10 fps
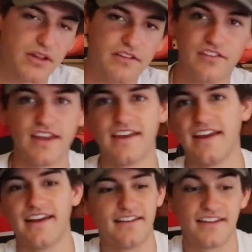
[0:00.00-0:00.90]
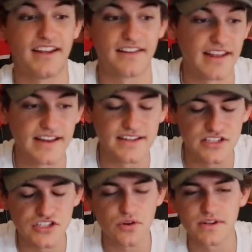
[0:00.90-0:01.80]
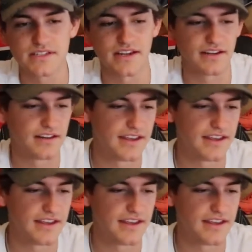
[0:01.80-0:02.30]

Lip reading: love, and it is so exciting.